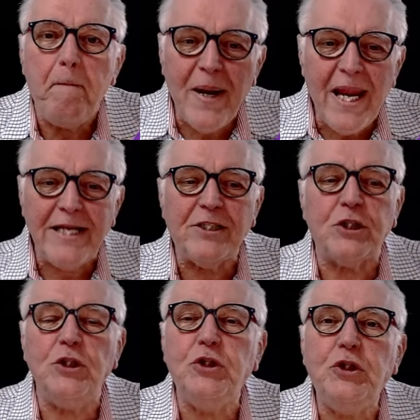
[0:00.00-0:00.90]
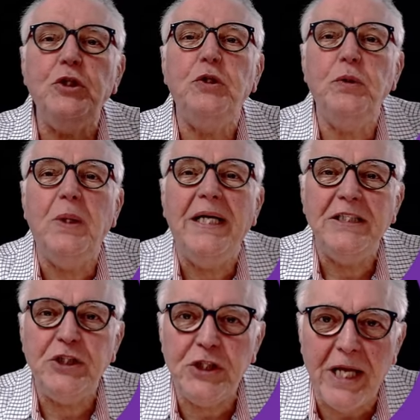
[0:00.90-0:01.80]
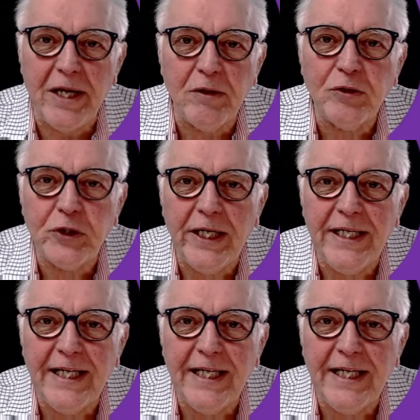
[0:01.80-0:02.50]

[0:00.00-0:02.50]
plus two channel trading